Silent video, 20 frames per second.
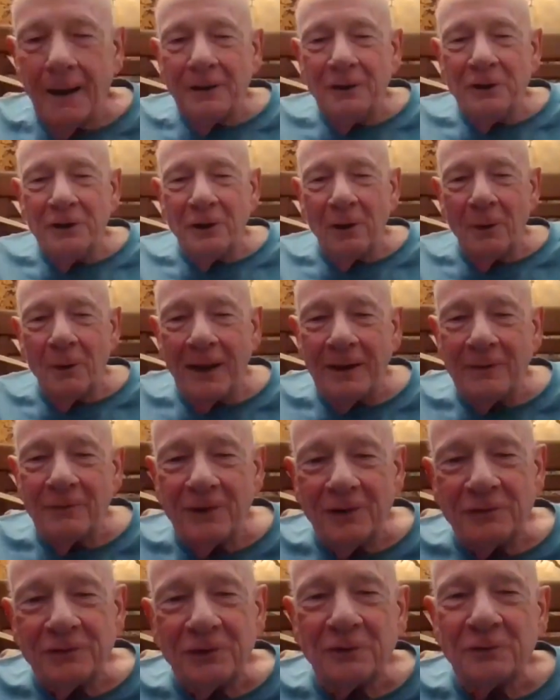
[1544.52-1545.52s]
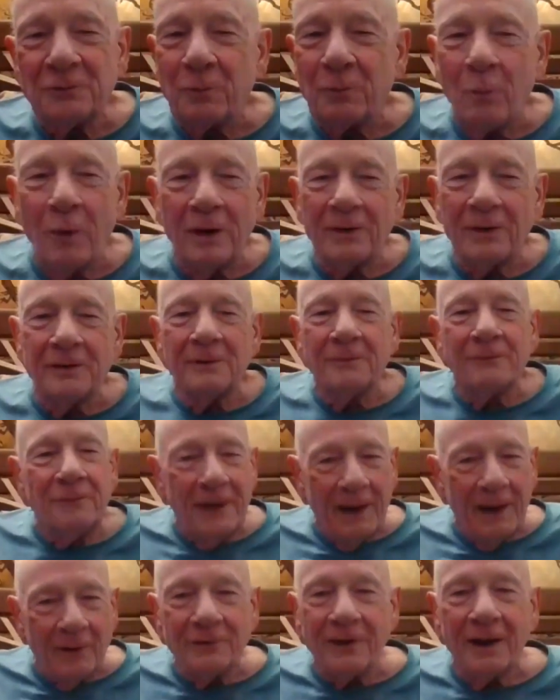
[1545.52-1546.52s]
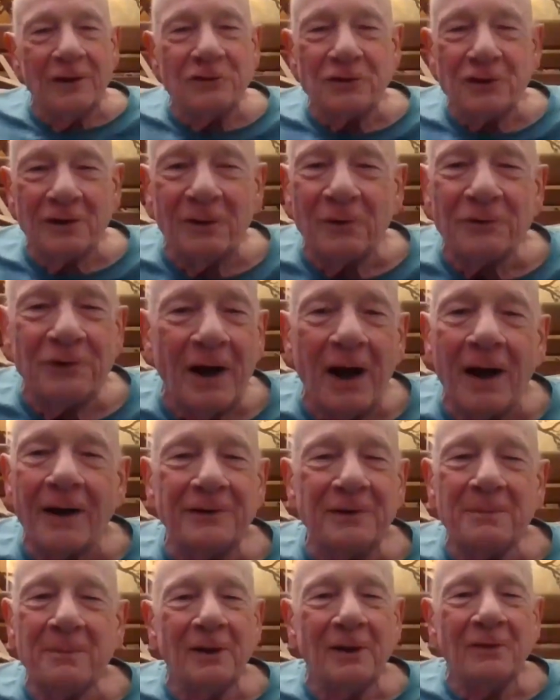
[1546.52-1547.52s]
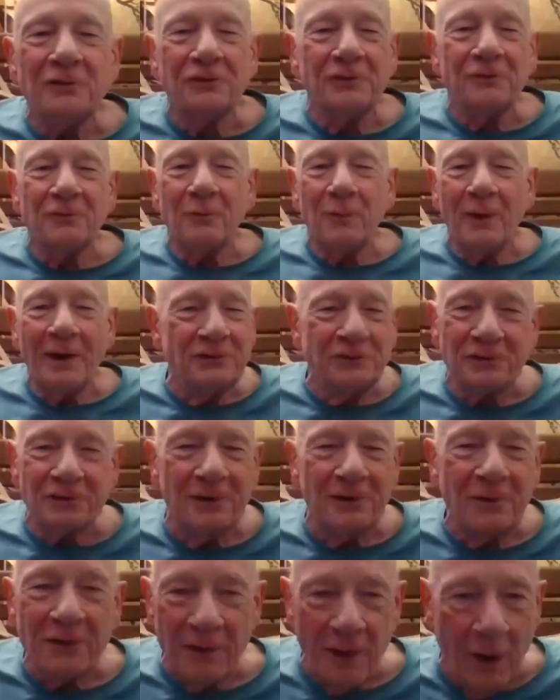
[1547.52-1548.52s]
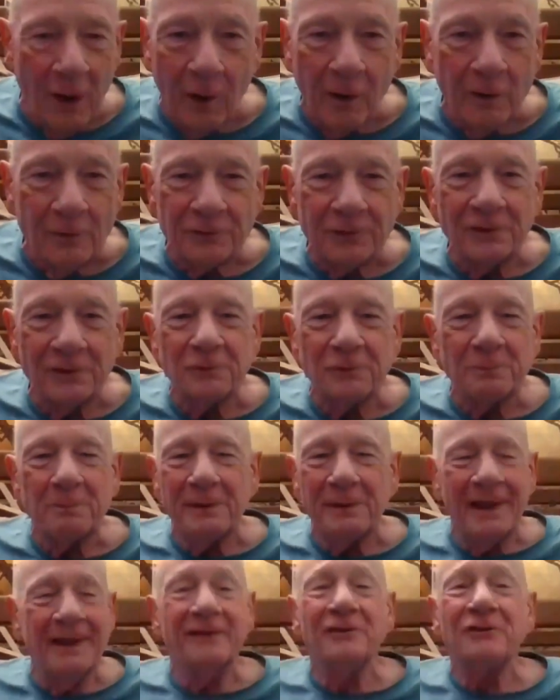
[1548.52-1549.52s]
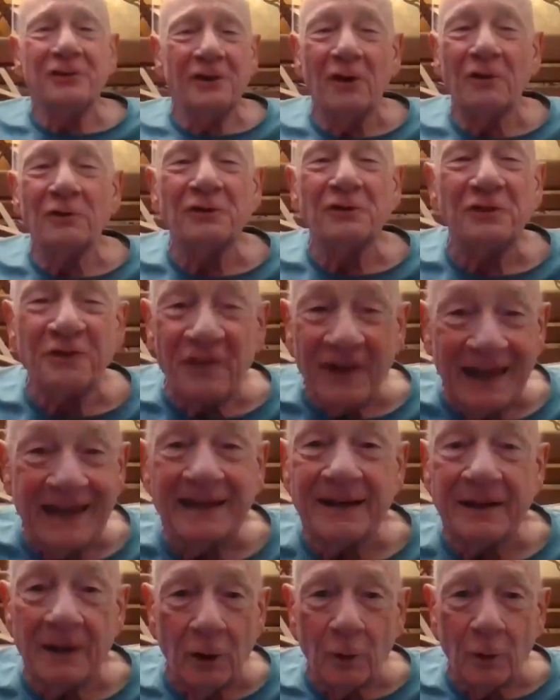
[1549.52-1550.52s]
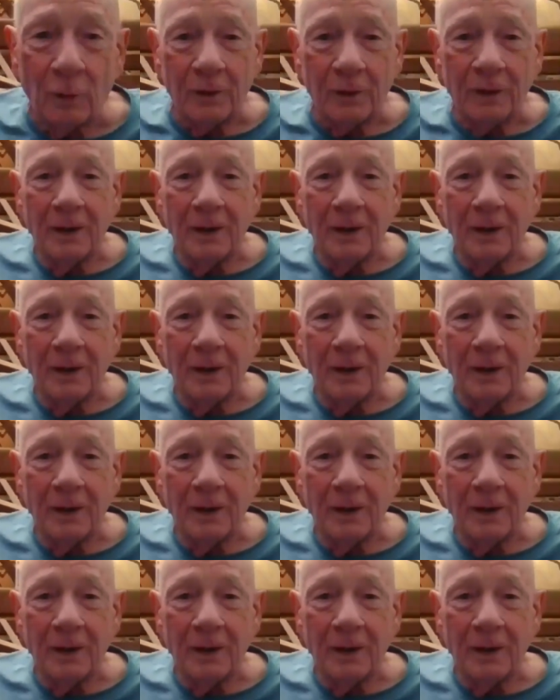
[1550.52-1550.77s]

And this is one of the foundational documents of Western thought, is Plato's Phaedo,